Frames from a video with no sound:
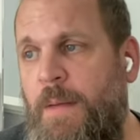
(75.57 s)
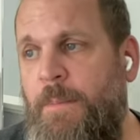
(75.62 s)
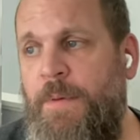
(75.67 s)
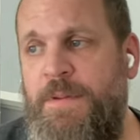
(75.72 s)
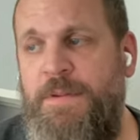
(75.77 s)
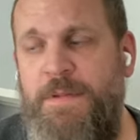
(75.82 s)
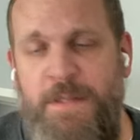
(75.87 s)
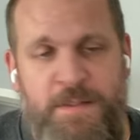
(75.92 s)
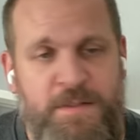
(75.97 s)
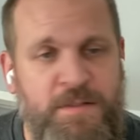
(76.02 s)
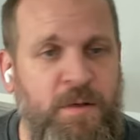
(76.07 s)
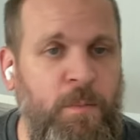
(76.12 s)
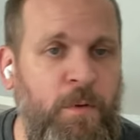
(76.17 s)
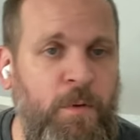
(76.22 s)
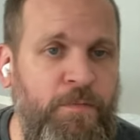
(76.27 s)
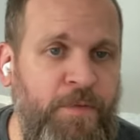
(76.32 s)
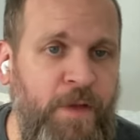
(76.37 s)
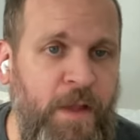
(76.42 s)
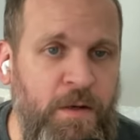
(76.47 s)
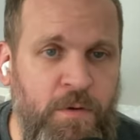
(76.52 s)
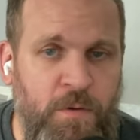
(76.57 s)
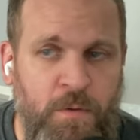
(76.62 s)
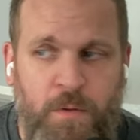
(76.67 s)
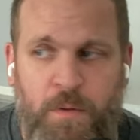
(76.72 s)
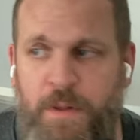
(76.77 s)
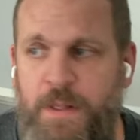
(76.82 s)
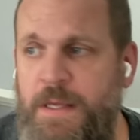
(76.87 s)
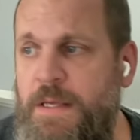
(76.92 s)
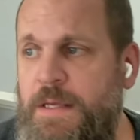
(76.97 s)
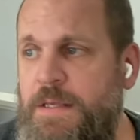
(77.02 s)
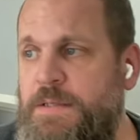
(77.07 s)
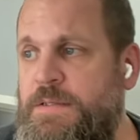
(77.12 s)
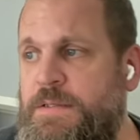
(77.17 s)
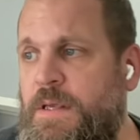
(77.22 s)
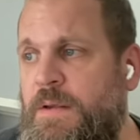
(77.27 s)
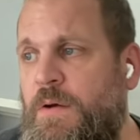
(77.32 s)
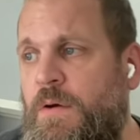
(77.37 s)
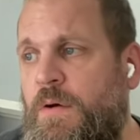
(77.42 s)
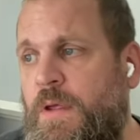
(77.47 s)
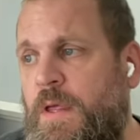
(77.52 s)
But this summer, FanDuel is
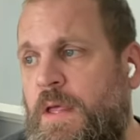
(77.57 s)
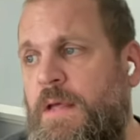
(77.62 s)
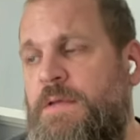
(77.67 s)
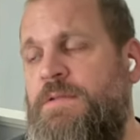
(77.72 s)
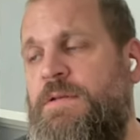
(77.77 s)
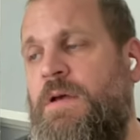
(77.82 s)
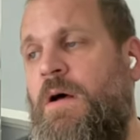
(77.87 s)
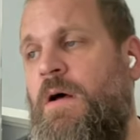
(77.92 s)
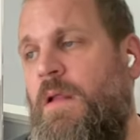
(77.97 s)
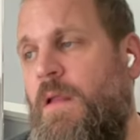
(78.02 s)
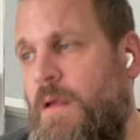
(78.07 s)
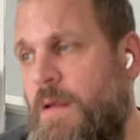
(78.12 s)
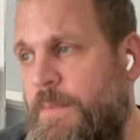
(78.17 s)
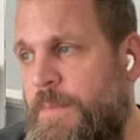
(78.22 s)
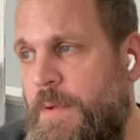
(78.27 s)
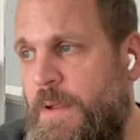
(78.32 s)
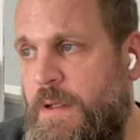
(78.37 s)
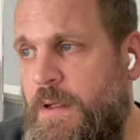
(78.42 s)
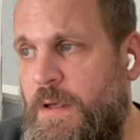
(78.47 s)
hooking us all up,